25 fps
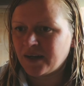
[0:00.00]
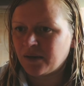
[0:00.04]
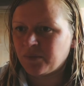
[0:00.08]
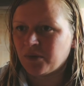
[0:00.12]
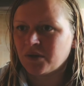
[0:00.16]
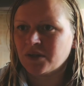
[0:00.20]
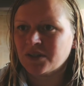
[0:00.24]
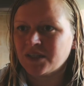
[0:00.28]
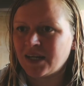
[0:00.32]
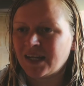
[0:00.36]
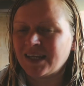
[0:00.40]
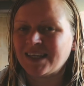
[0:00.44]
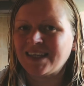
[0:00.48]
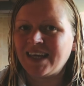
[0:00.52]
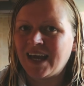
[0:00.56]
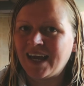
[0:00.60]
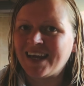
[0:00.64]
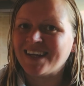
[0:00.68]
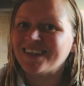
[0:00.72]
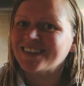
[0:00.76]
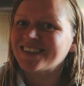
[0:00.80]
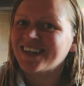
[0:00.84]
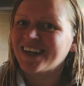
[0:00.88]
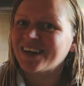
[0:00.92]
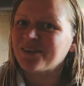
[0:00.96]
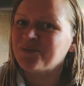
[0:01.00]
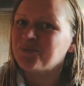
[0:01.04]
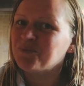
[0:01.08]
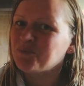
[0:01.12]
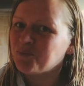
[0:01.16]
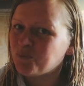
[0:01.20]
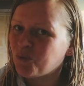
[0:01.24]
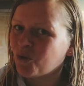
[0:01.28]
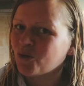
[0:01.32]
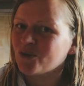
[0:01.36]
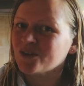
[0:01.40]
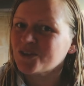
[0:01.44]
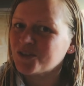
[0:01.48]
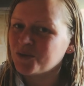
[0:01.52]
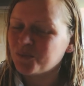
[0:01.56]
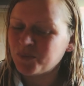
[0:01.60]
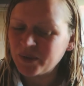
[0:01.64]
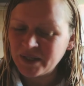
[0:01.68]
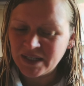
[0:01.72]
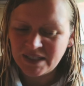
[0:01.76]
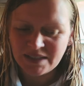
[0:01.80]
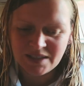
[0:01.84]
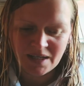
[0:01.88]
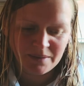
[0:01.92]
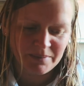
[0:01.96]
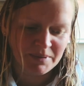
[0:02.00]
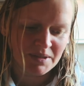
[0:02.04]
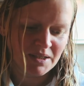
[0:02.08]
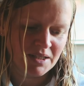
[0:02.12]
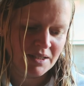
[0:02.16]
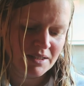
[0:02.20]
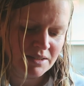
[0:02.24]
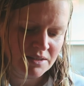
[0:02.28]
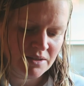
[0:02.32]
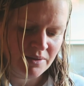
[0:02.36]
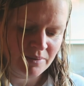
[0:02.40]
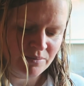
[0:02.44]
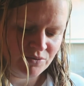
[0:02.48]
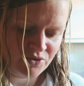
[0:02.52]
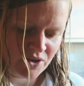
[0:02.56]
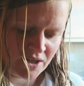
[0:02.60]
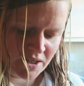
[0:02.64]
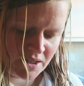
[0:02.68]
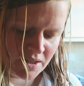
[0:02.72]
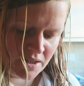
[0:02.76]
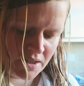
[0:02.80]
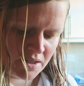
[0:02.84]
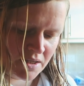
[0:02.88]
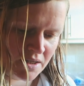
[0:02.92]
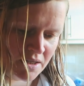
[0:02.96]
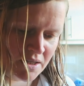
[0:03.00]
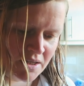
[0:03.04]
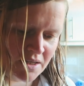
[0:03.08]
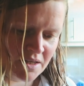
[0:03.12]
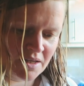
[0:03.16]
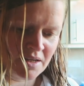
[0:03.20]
I want to like get into like once a week type of thing. So I'm trying to,